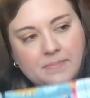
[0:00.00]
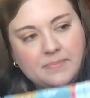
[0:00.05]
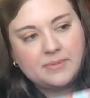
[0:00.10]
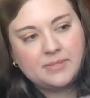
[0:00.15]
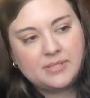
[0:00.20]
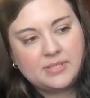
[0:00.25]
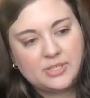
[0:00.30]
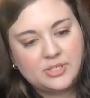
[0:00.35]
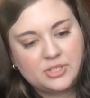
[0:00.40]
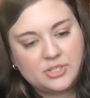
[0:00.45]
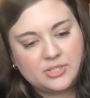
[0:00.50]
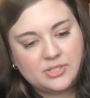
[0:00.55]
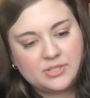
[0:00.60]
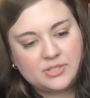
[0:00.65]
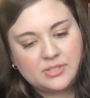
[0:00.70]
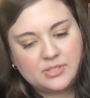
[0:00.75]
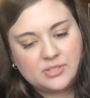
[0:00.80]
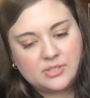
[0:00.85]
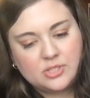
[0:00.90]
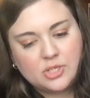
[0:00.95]

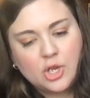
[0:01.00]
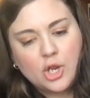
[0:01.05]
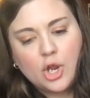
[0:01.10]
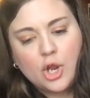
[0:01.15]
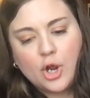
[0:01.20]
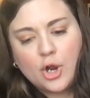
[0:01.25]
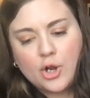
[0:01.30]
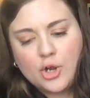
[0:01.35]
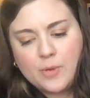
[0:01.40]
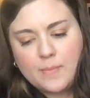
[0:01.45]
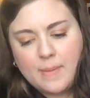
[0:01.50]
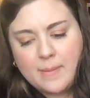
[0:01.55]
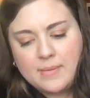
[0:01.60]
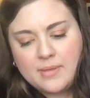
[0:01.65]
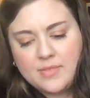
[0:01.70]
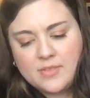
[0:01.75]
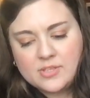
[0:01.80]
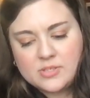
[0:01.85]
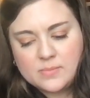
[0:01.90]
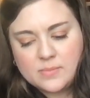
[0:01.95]
Stitches. Or no, maybe
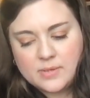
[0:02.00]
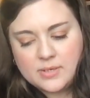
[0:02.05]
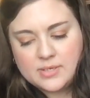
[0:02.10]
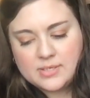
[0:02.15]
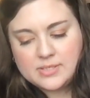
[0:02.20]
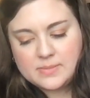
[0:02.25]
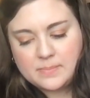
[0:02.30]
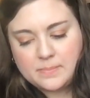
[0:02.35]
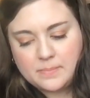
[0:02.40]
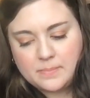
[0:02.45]
this one is